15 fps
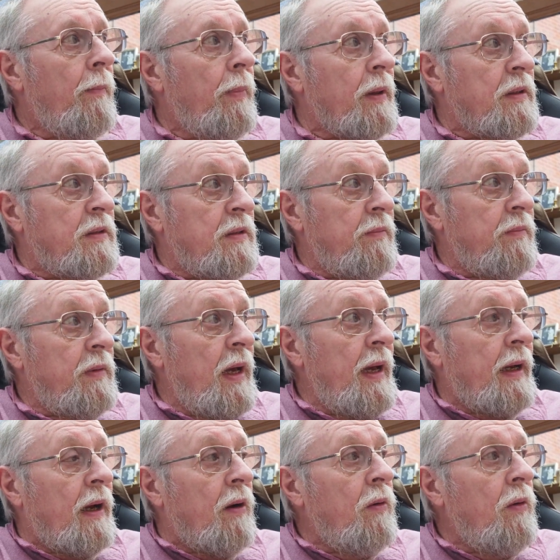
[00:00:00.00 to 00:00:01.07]
But there
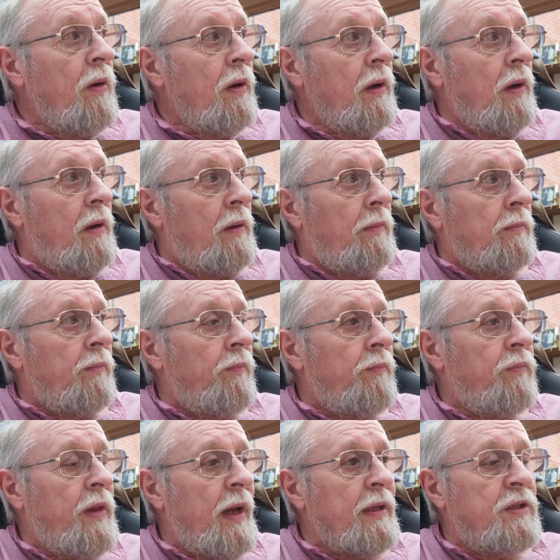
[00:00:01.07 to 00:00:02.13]
you go.
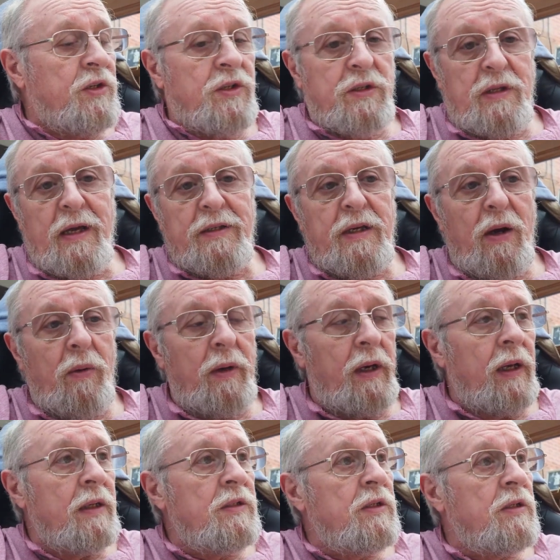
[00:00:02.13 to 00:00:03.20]
That's how it
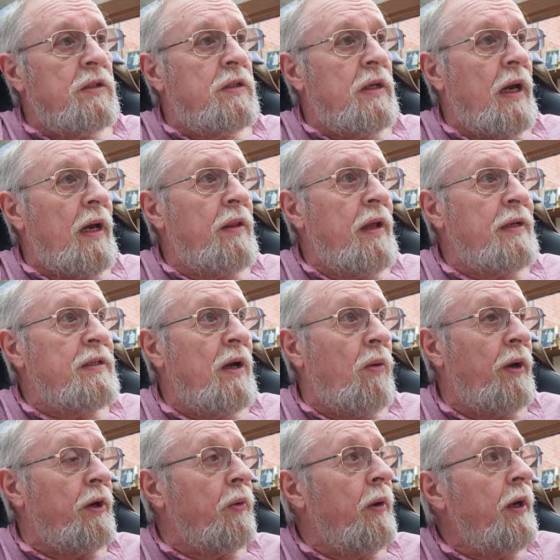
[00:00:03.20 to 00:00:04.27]
is. That's
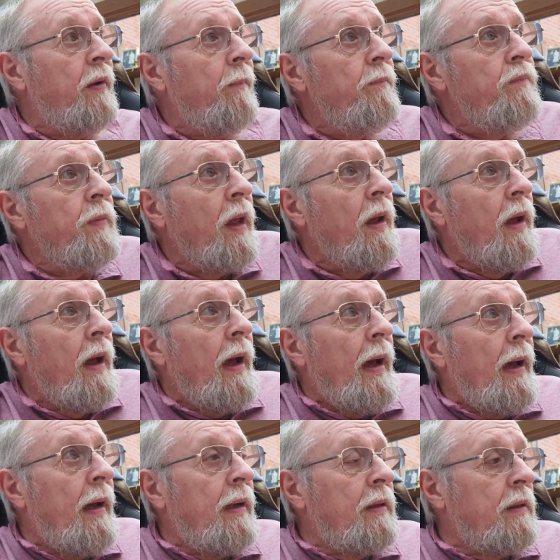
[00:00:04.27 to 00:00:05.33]
how I do it,
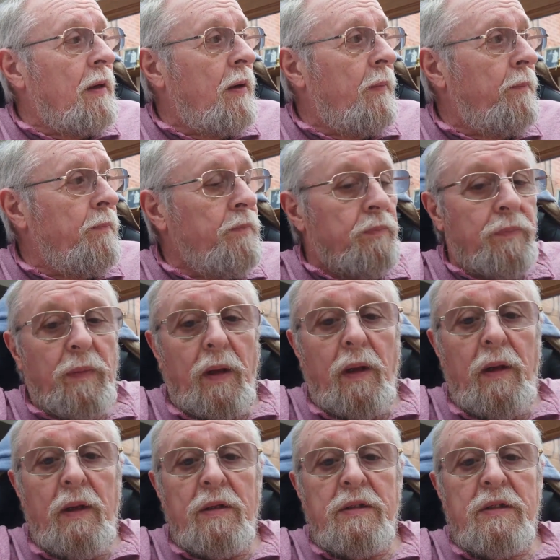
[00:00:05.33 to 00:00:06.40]
and
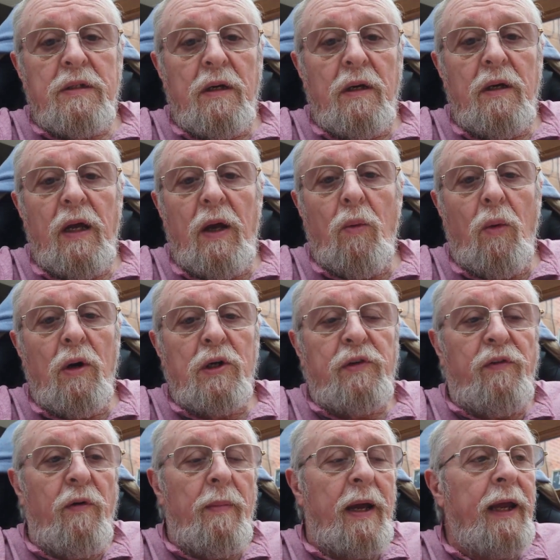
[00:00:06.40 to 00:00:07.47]
it works
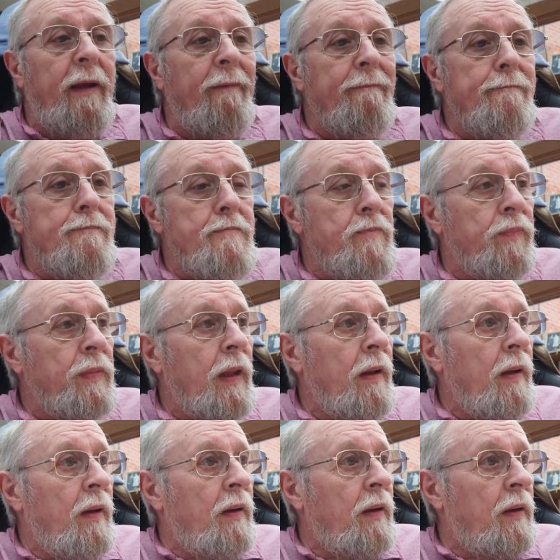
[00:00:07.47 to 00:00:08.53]
for me.
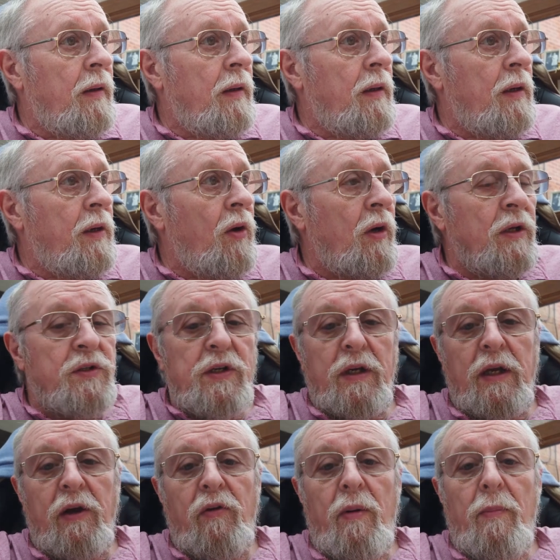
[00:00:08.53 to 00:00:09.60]
And I can
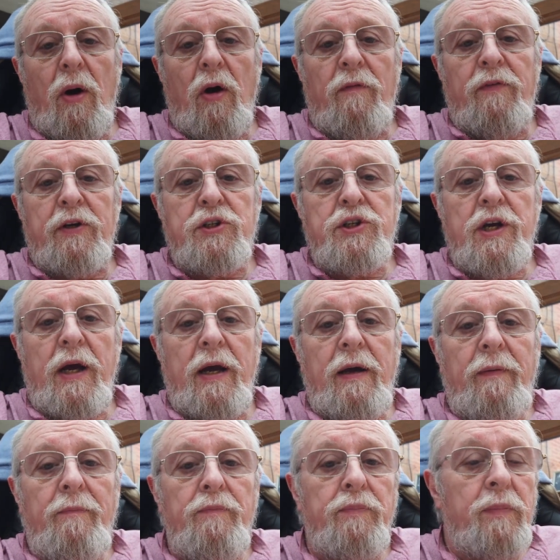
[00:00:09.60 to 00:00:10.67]
sit here in my office
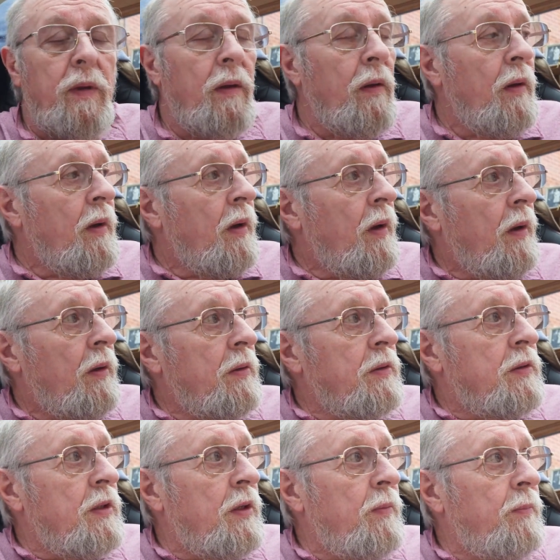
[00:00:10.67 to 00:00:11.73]
chair
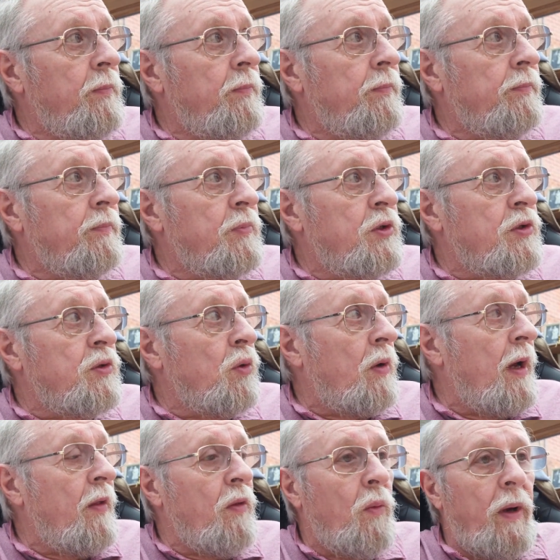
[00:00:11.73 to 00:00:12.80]
and just look
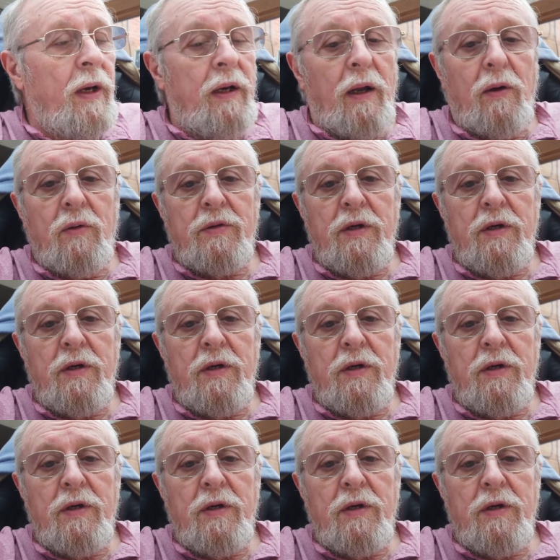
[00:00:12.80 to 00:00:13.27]
out the window.